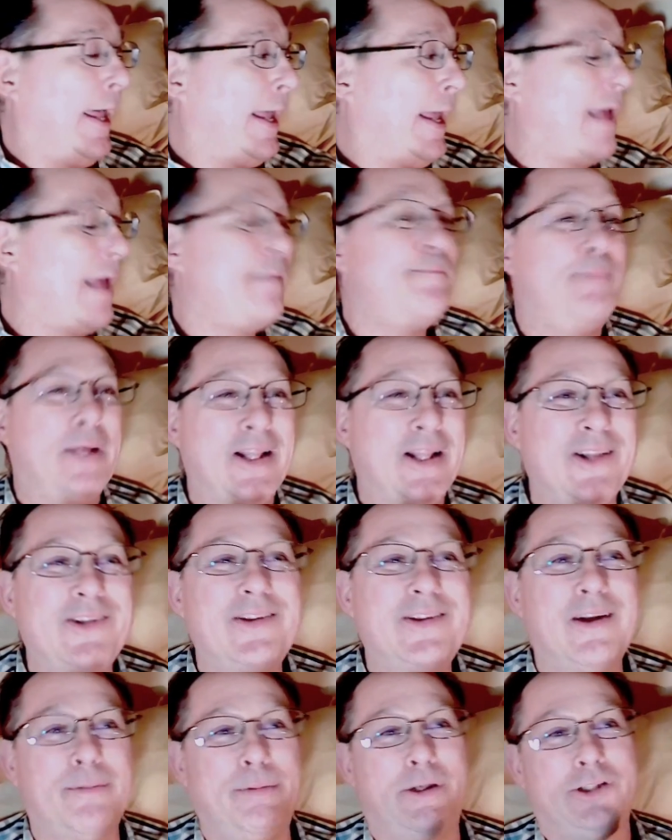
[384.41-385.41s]
and I
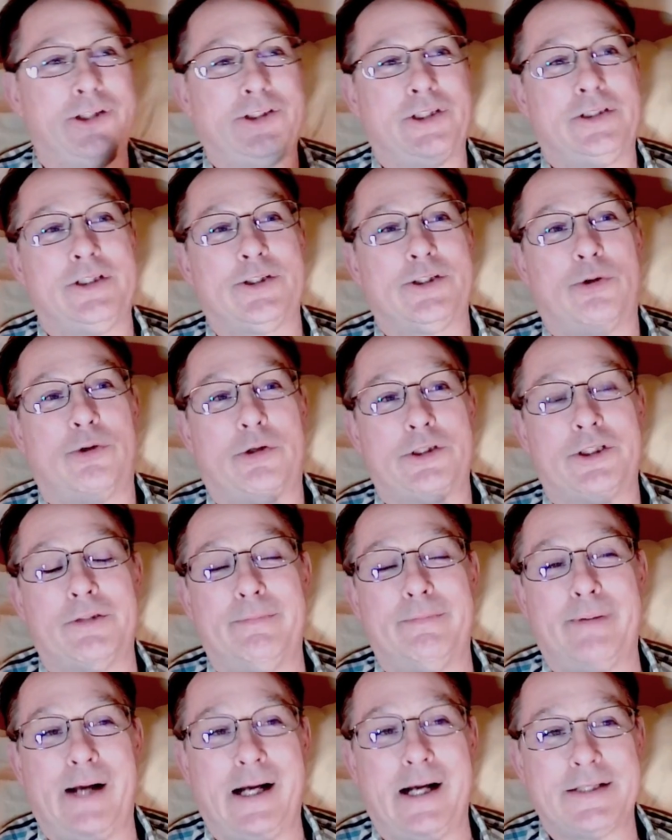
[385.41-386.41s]
built a bunch of
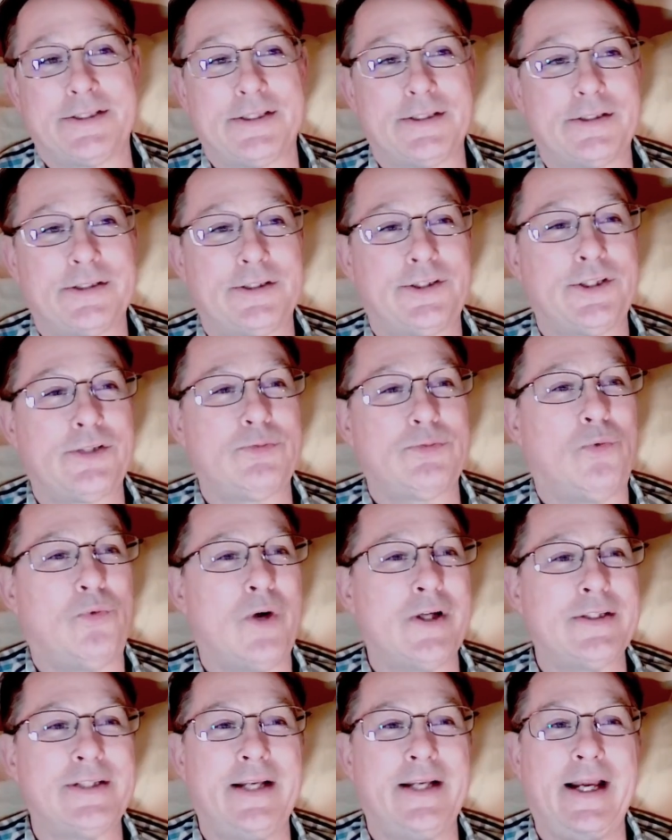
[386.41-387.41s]
distortion boxes. It just
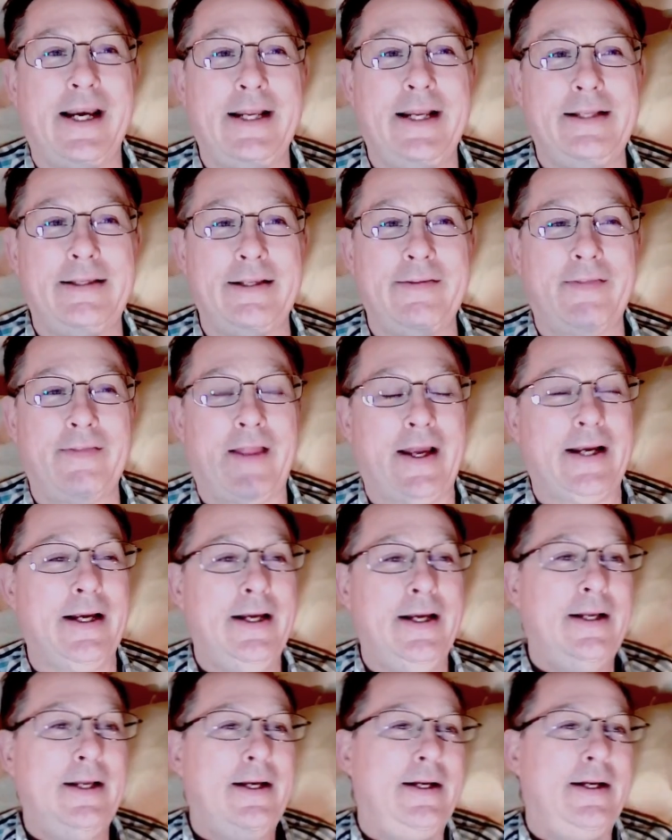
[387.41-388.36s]
wasn't anything like